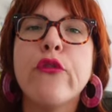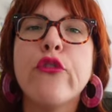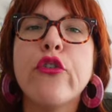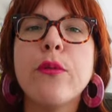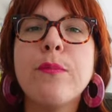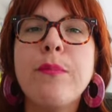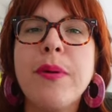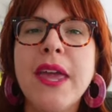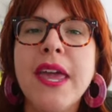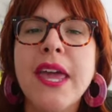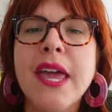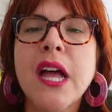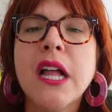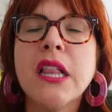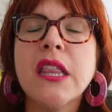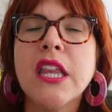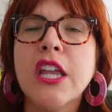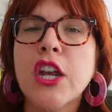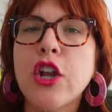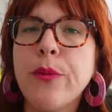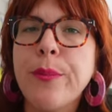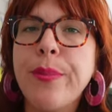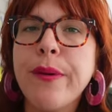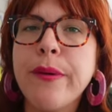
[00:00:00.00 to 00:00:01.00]
for being a
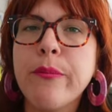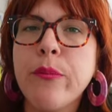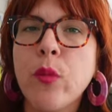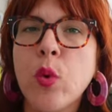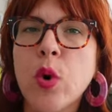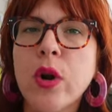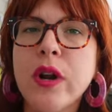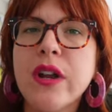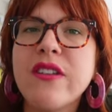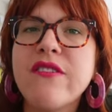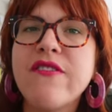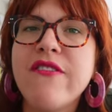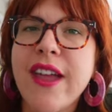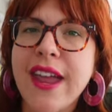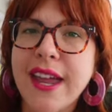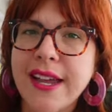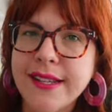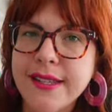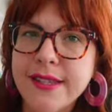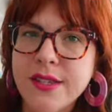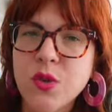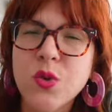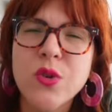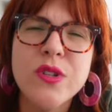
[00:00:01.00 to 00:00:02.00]
little bit more
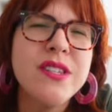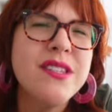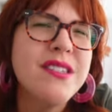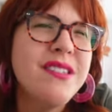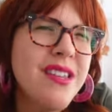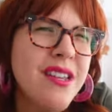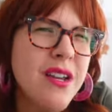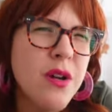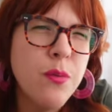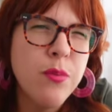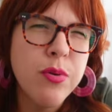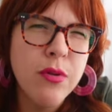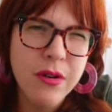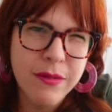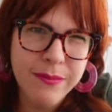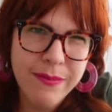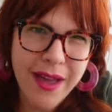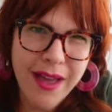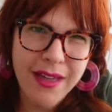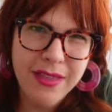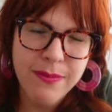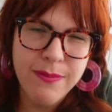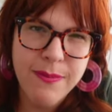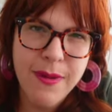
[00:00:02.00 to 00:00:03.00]
advanced, or the Singapore
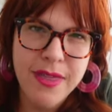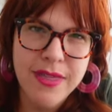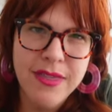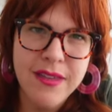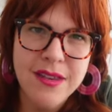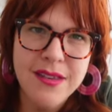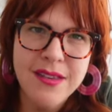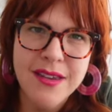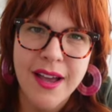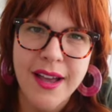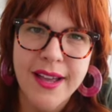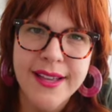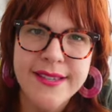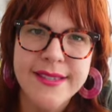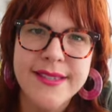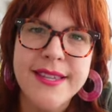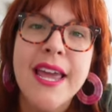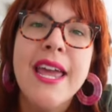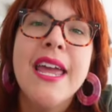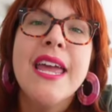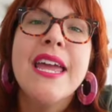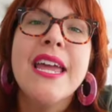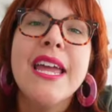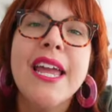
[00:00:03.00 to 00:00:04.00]
math method does
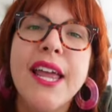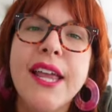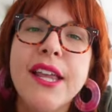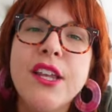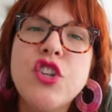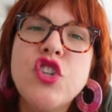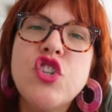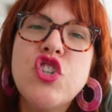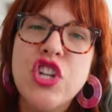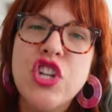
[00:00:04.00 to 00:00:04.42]
in